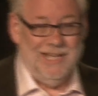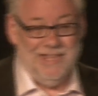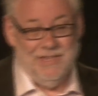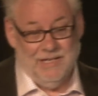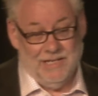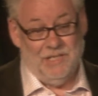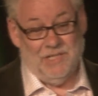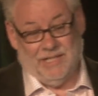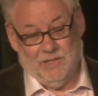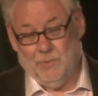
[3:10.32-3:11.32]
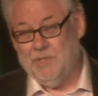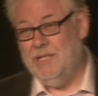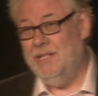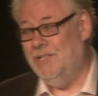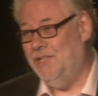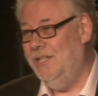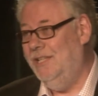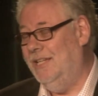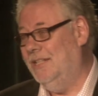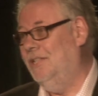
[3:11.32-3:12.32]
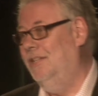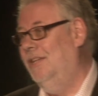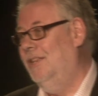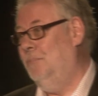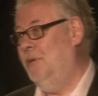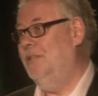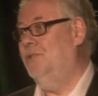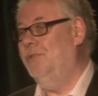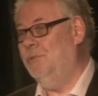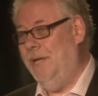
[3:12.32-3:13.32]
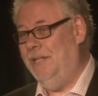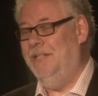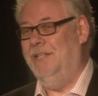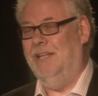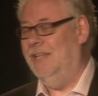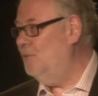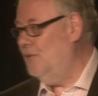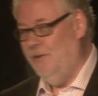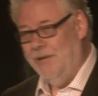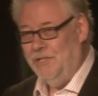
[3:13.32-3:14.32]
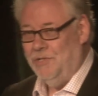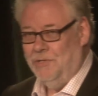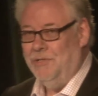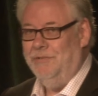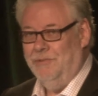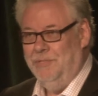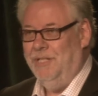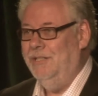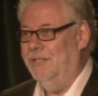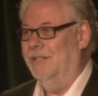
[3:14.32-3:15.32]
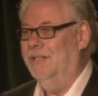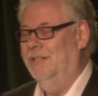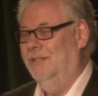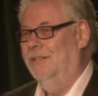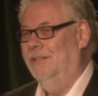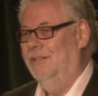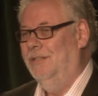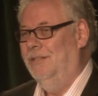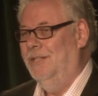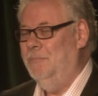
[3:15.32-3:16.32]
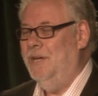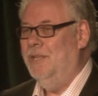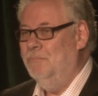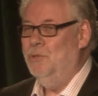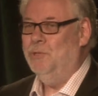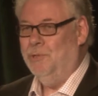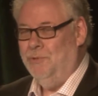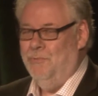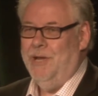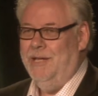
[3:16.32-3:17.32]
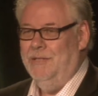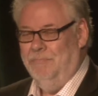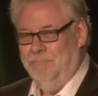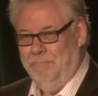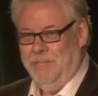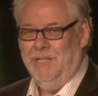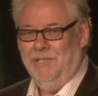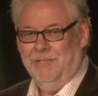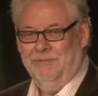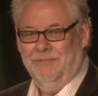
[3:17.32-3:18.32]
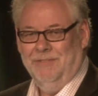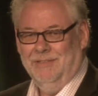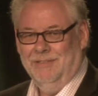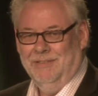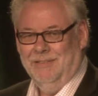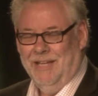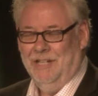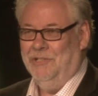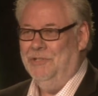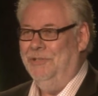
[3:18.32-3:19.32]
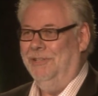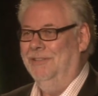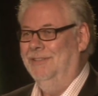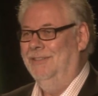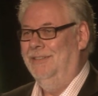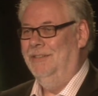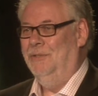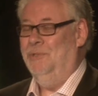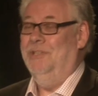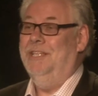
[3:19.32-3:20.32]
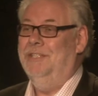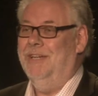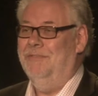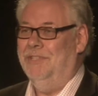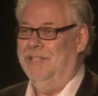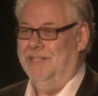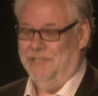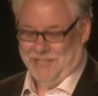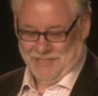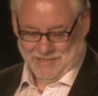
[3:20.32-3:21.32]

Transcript: And the nice thing is we're starting to see that the brands are respecting that. That was a great story from Duncan about the most read piece of editorial was native advertising.